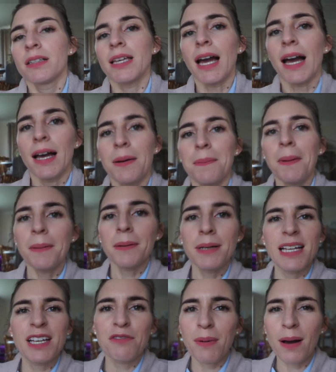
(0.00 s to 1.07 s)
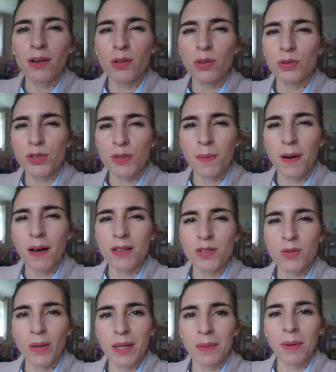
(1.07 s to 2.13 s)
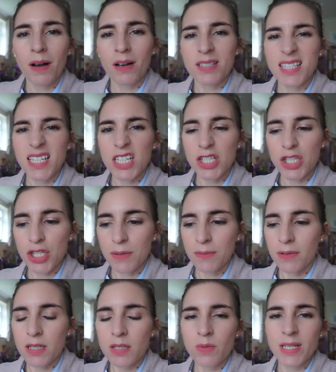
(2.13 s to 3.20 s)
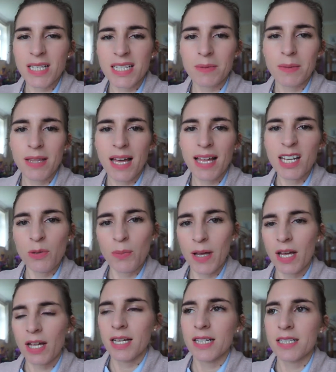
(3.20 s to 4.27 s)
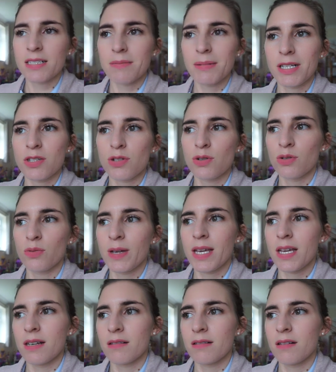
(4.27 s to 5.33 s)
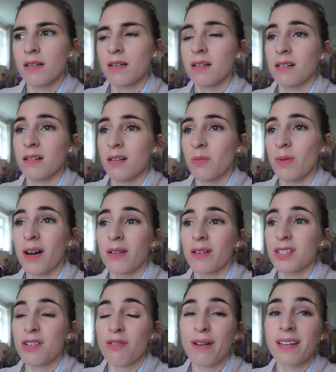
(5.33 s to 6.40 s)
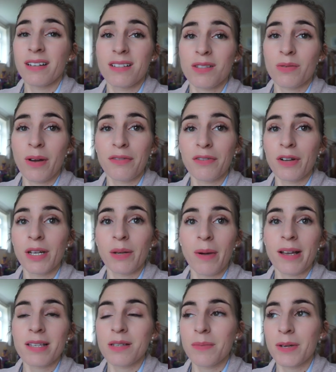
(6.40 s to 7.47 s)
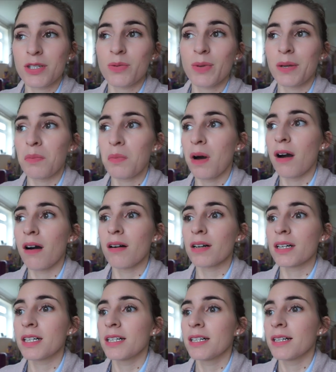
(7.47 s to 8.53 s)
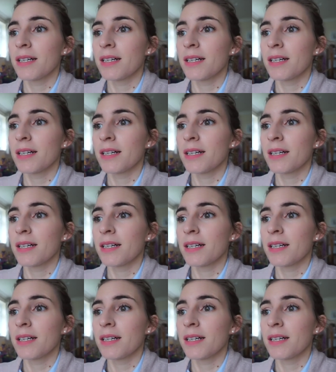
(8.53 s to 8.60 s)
Yeah, probably leave about quarter past, 20 past-ish, because we need to be there a little bit earlier to make sure we can... Well, it's horrendous weather anyway, so make sure we can park.